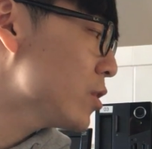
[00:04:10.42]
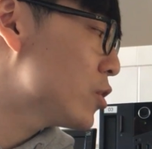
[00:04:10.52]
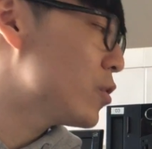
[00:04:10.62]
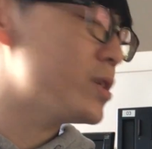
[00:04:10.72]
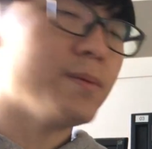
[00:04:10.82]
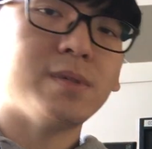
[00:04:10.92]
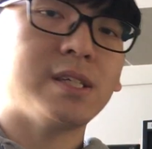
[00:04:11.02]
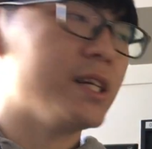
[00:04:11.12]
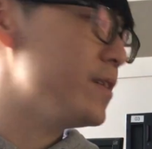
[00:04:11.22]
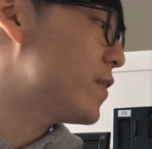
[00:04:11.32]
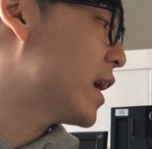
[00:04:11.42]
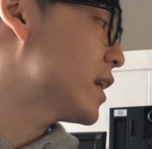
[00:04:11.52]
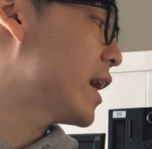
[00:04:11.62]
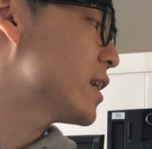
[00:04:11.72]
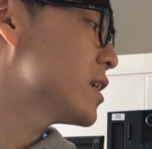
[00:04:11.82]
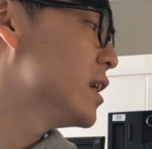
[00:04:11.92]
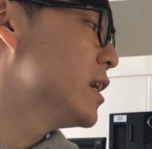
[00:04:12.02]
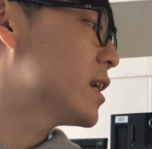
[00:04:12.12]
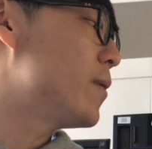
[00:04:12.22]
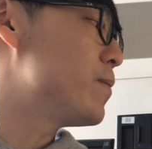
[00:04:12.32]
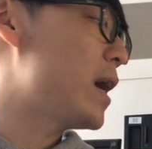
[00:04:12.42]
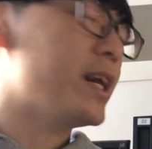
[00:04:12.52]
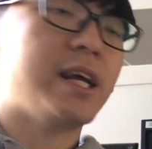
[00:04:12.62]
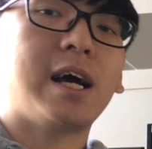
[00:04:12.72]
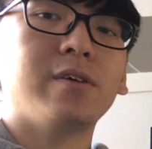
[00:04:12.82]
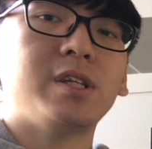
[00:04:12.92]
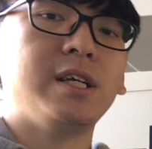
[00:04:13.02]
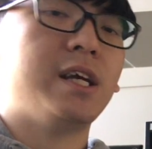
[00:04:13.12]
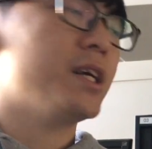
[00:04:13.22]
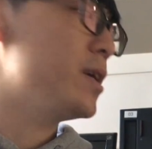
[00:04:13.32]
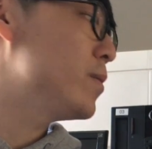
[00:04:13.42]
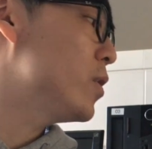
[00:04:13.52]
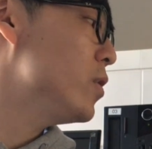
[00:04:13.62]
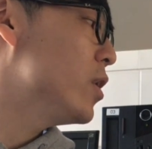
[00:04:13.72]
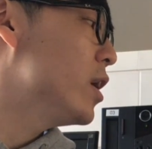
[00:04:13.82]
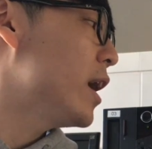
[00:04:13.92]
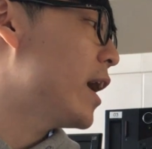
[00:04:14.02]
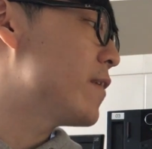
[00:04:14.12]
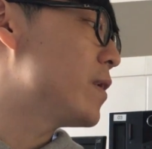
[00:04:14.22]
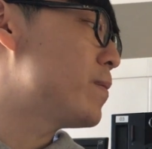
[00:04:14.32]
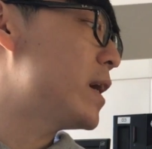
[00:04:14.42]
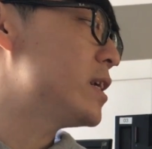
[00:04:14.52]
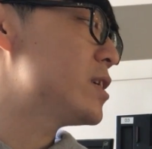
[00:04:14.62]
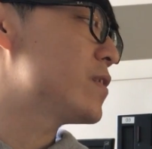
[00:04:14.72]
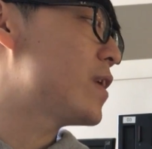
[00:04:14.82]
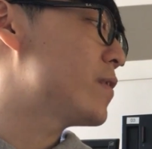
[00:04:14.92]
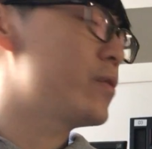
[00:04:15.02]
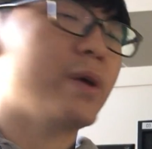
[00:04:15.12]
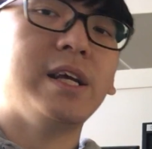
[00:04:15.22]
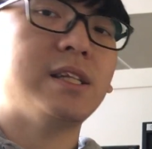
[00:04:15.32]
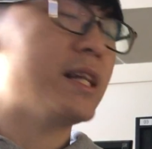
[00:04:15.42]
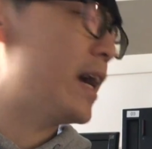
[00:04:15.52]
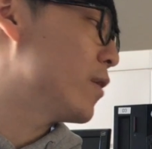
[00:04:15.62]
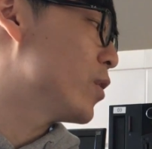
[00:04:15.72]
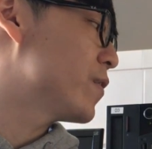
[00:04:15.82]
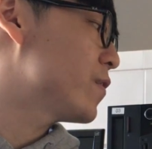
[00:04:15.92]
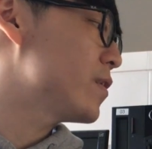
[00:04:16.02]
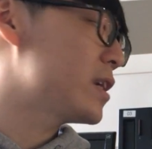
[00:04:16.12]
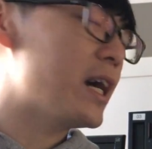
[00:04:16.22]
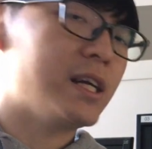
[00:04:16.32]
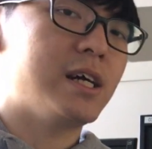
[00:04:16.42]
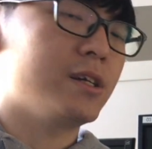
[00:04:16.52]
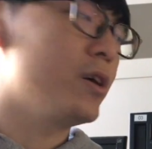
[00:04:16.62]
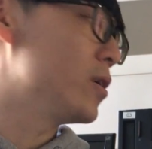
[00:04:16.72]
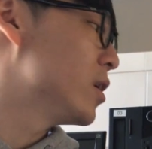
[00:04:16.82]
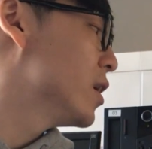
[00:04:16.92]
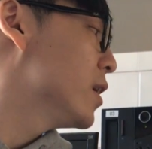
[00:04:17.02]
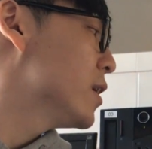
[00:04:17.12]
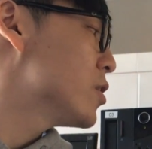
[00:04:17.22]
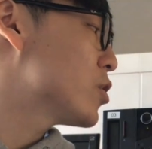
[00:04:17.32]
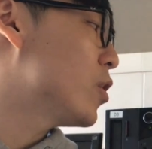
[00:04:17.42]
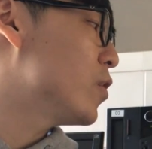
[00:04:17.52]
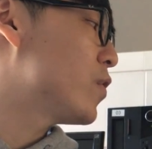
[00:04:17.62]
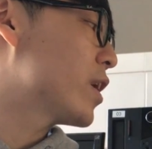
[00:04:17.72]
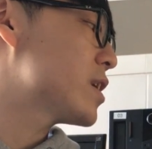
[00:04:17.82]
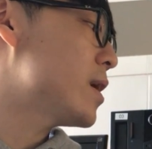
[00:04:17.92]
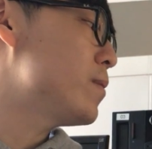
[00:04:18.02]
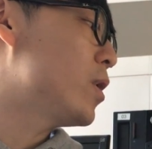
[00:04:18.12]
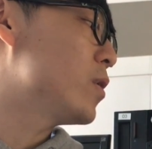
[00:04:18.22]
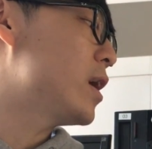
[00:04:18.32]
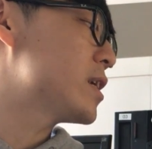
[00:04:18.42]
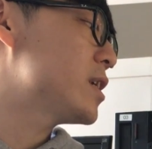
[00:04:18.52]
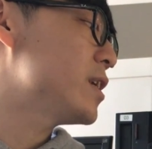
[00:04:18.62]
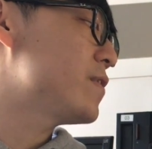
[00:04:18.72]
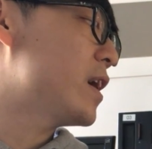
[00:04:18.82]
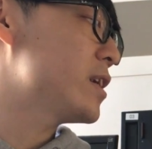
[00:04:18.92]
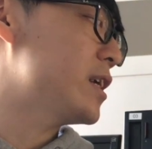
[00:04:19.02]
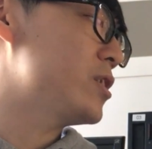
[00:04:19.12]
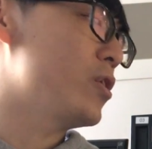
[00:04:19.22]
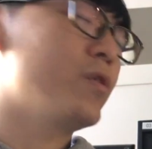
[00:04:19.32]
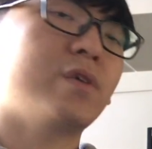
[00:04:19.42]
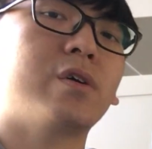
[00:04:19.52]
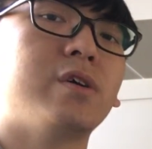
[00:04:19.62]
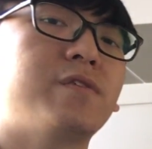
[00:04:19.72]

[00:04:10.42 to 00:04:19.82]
So some study find that combining RT and chemo have a better survival rate than with neither alone. So for example, a study found that the overall